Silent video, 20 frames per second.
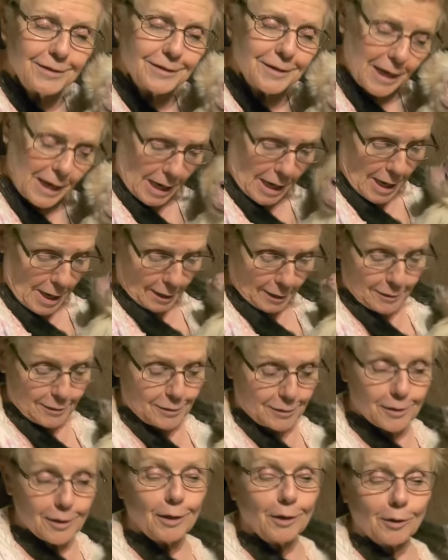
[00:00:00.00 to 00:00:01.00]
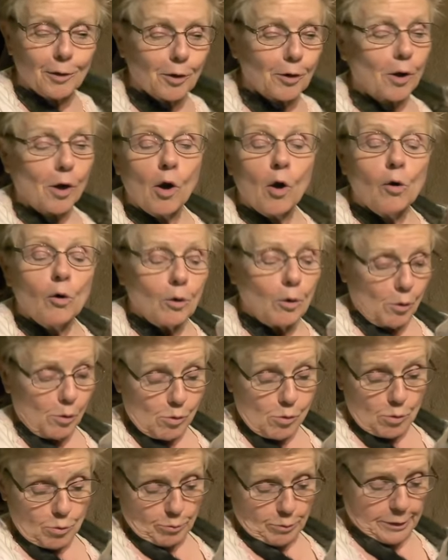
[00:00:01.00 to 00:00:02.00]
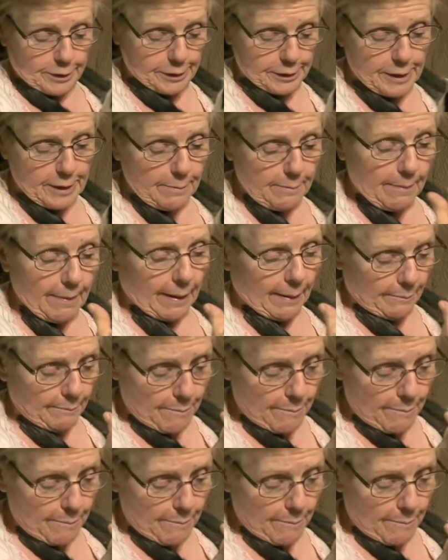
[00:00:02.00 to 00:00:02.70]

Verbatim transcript: that's a. Oh, she my